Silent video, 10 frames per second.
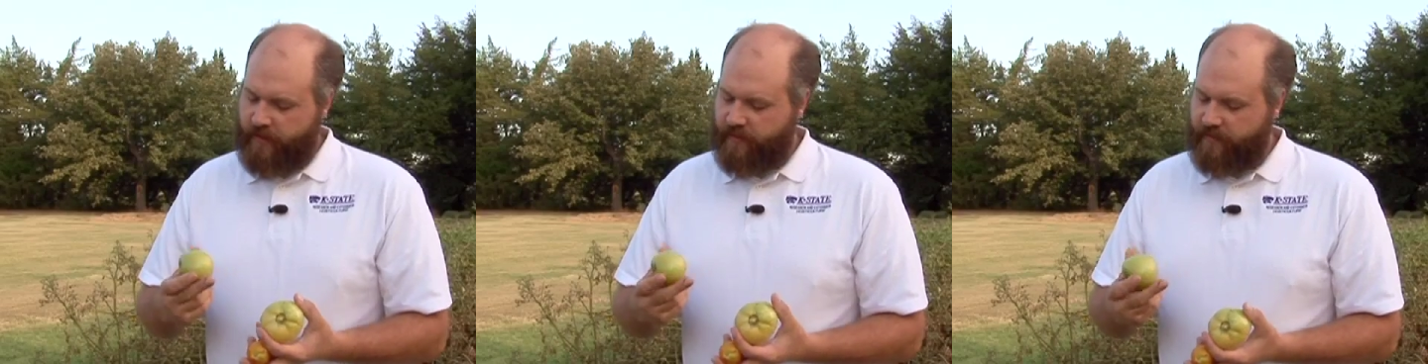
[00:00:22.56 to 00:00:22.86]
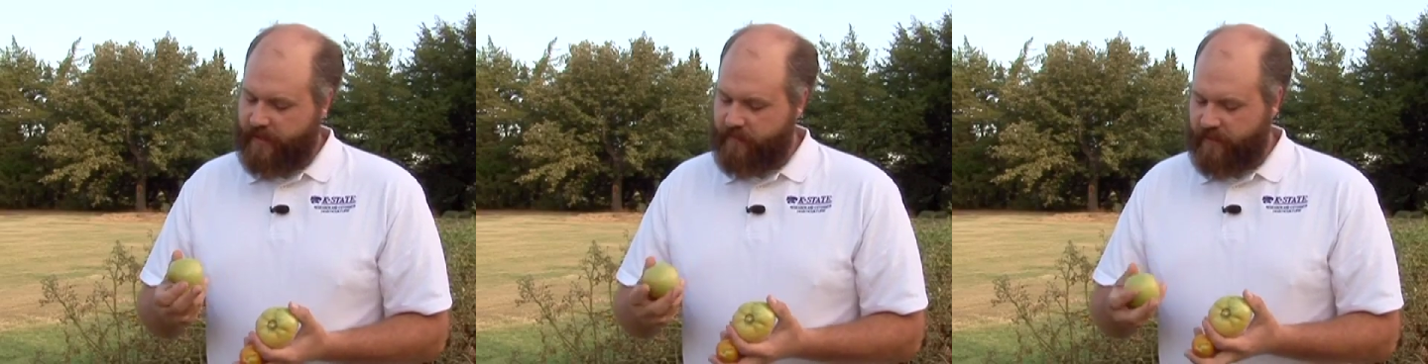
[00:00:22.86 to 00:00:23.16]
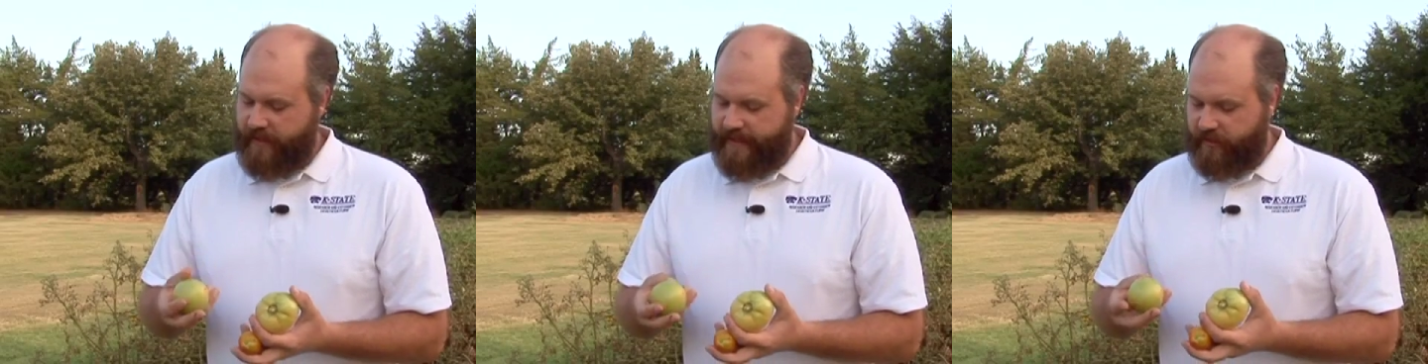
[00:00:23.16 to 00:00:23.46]
Sometimes
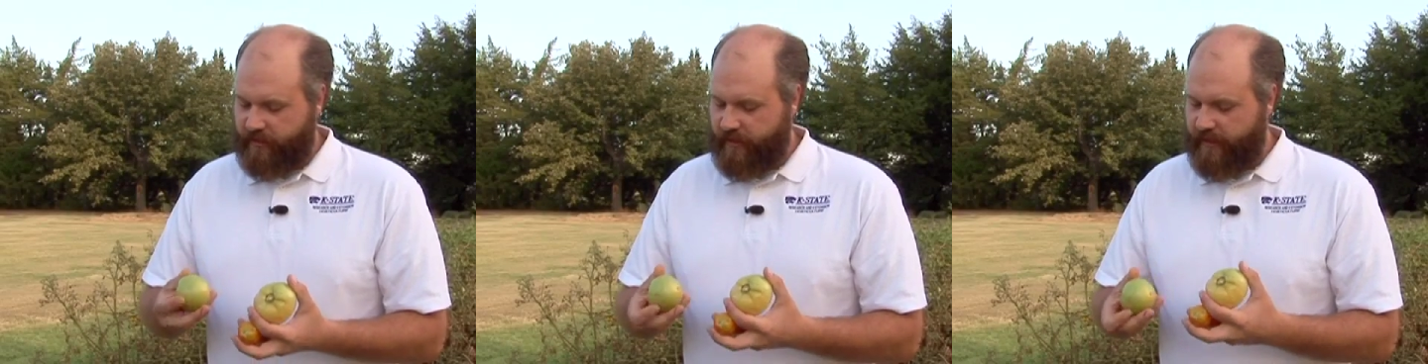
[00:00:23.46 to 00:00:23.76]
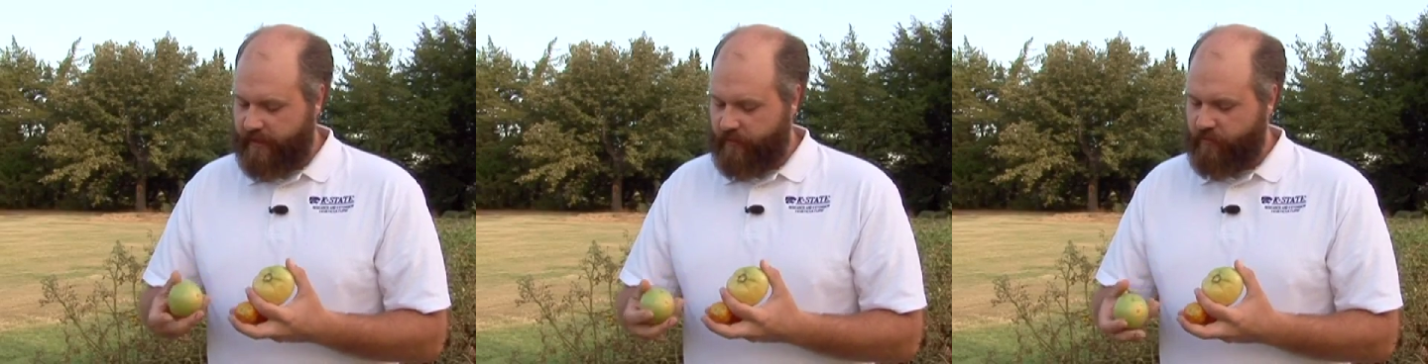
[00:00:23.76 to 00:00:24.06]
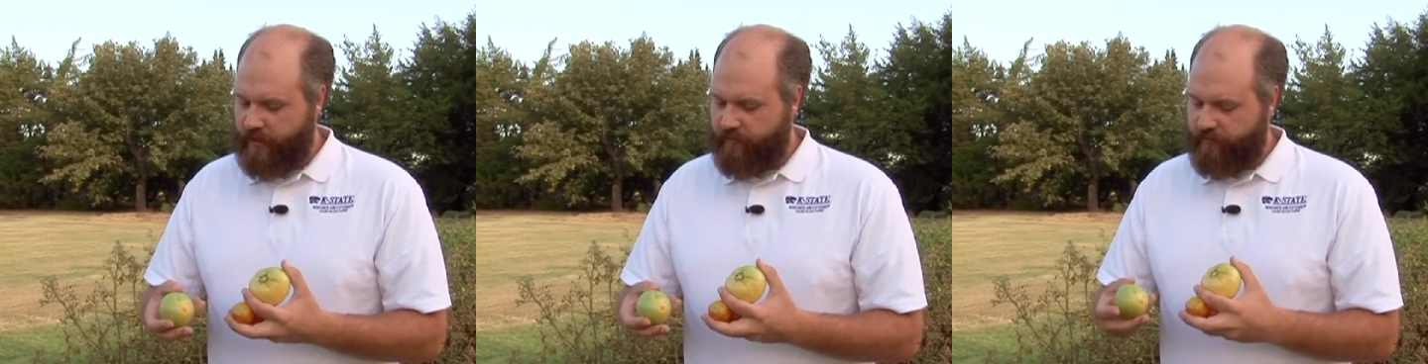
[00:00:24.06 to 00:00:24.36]
they'll actually hit
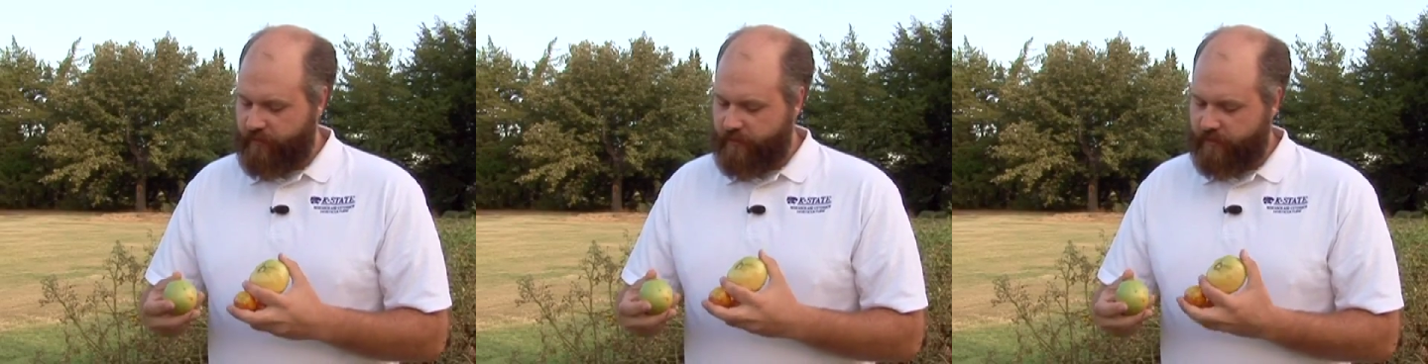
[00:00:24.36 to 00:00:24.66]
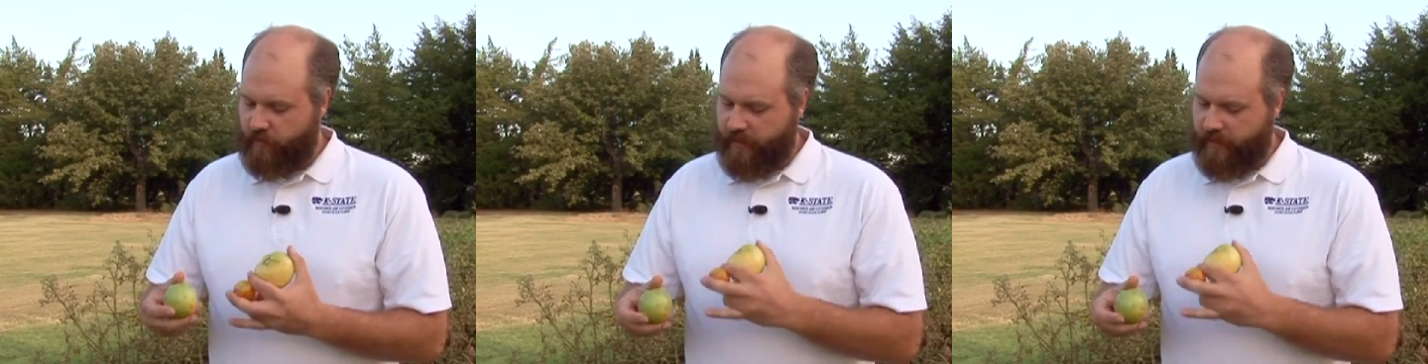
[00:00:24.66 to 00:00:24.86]
green fruit as